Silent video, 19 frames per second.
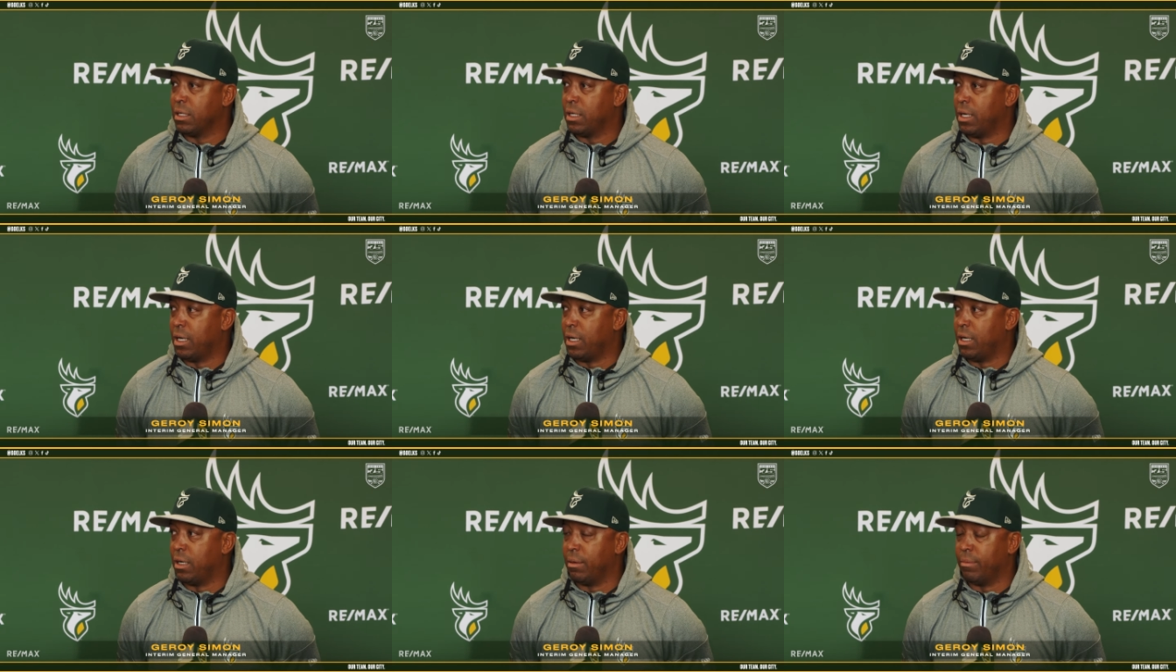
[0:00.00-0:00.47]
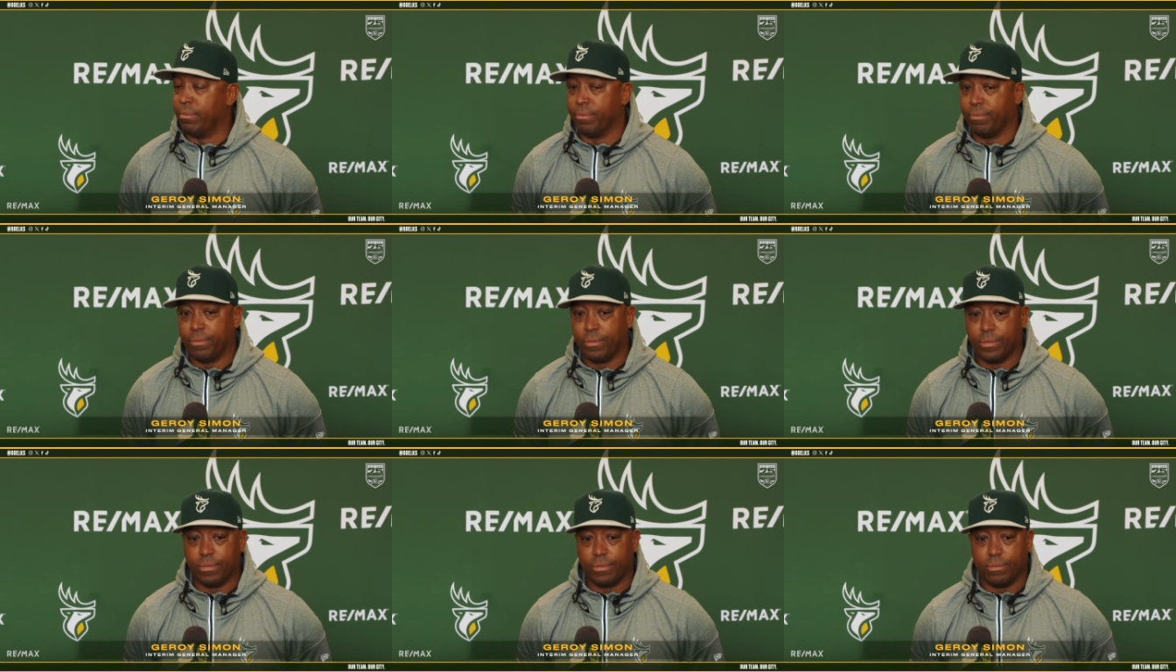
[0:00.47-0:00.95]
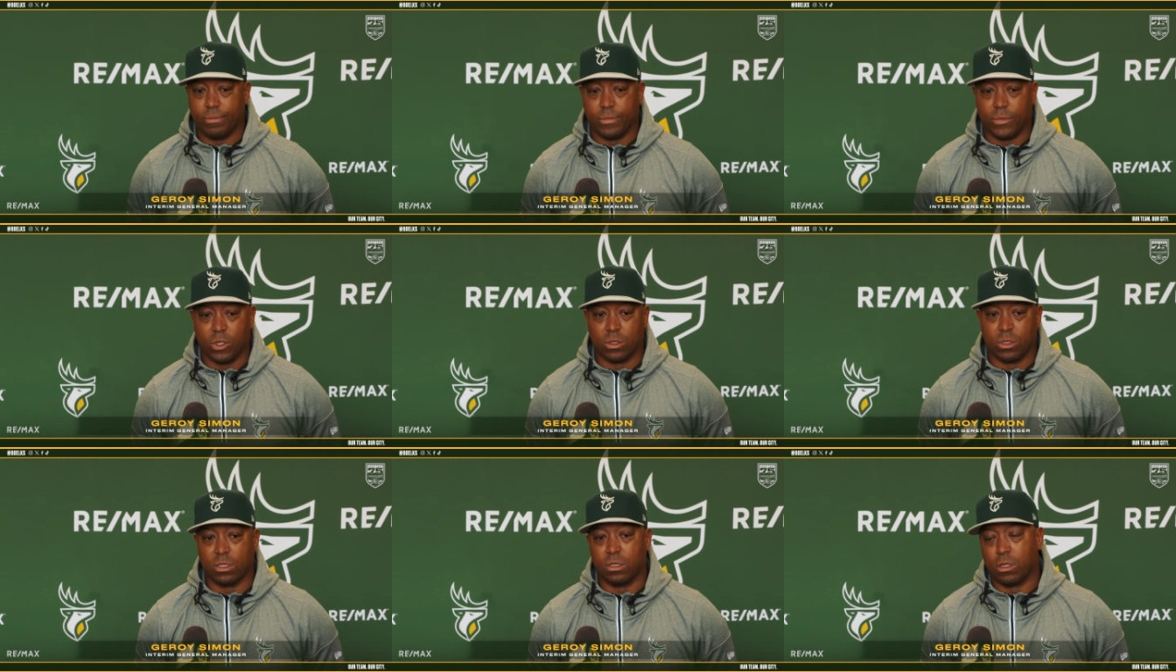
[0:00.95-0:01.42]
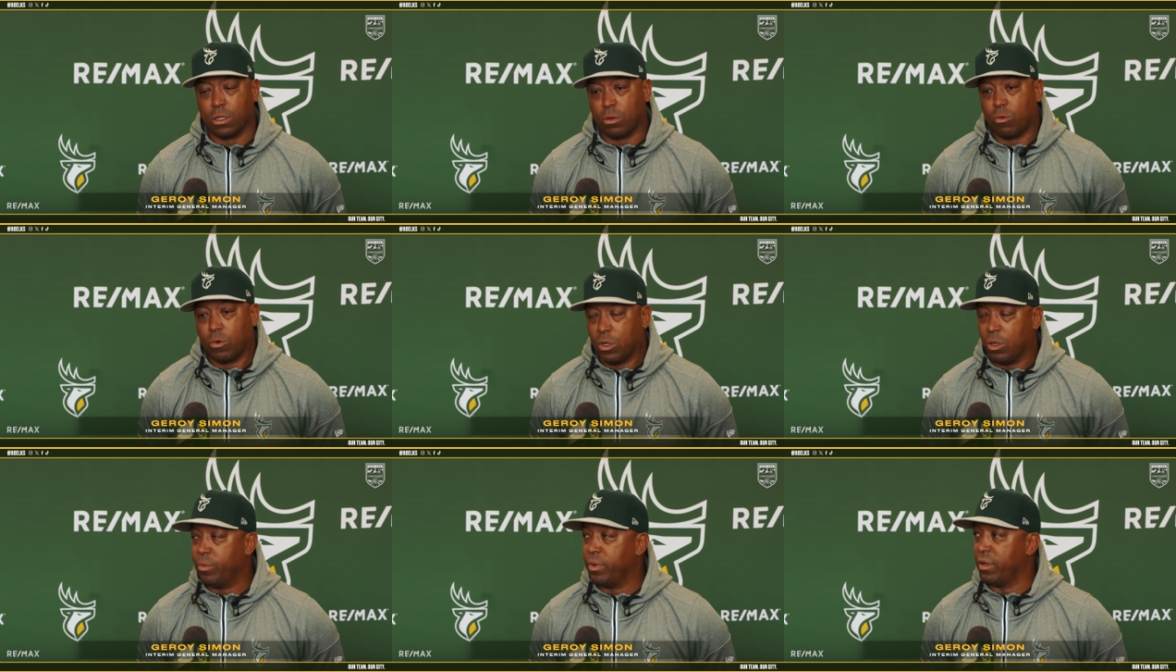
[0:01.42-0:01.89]
There
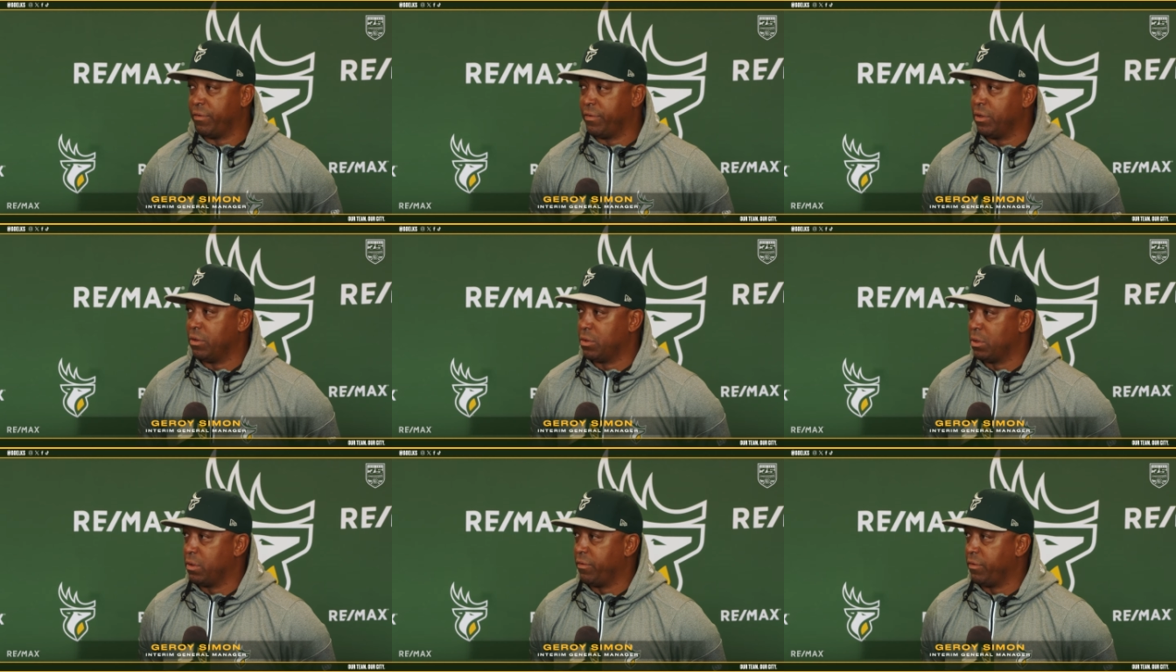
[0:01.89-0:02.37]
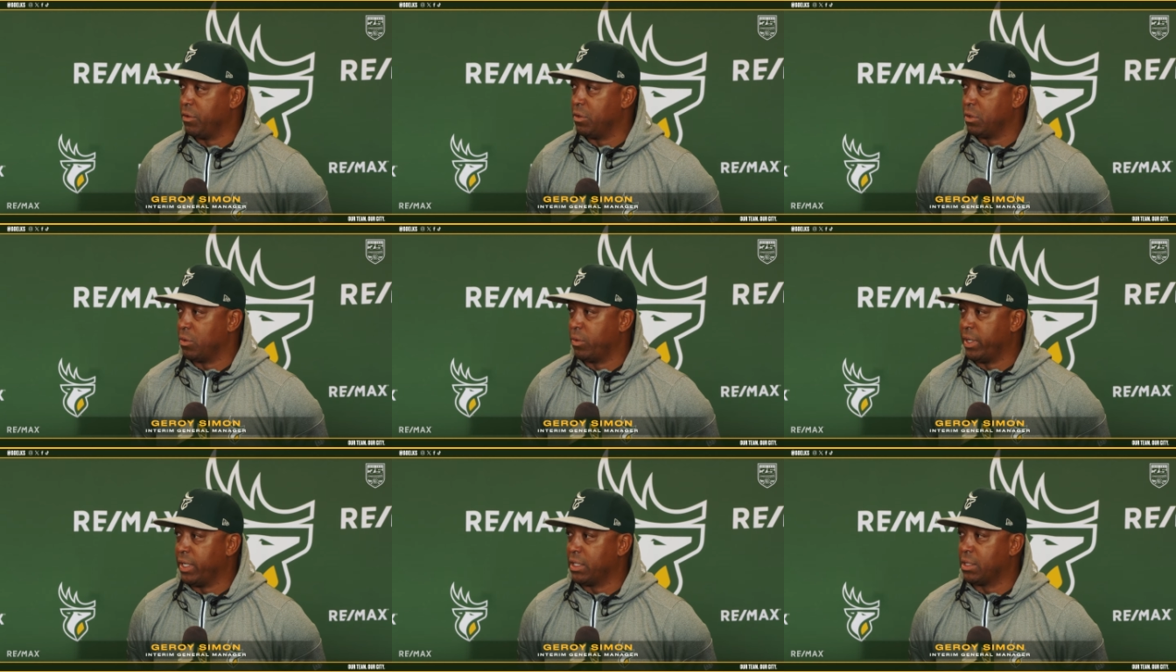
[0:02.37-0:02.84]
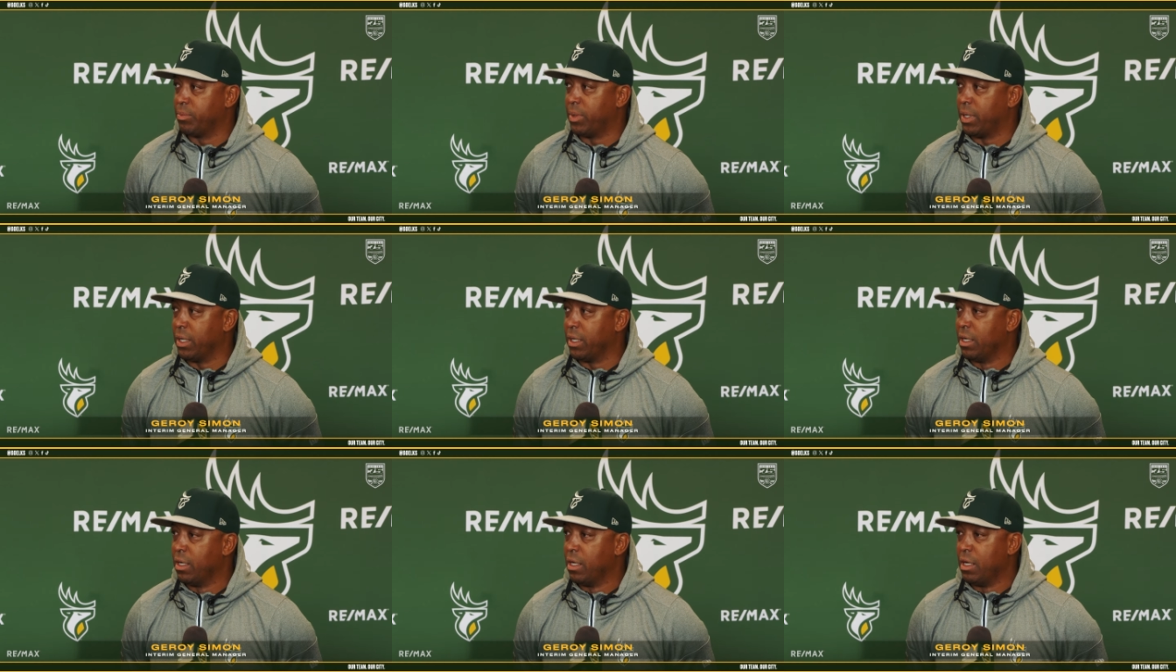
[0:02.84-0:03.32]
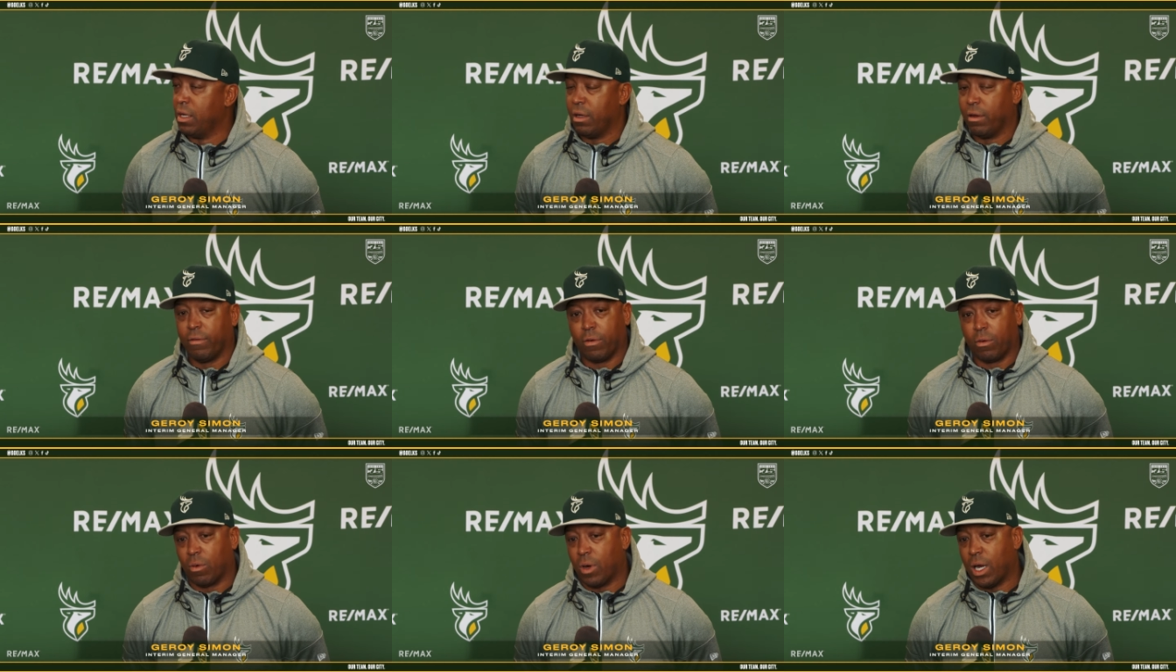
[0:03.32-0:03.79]
will be a few tweaks, but
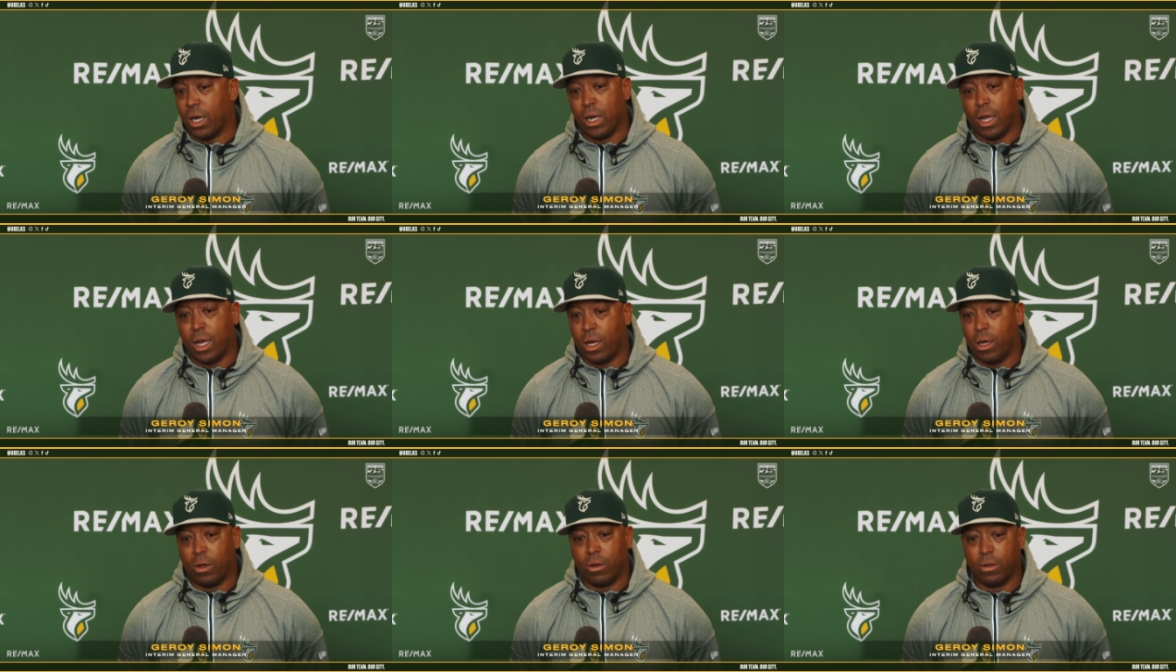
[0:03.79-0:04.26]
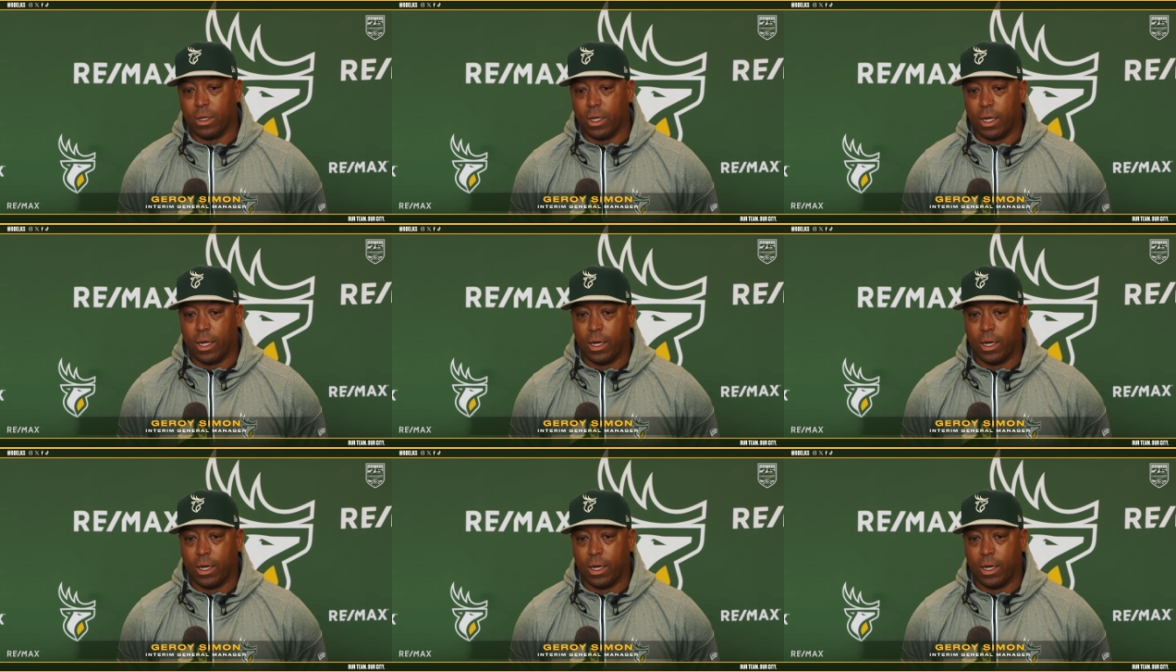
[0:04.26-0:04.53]
for right now,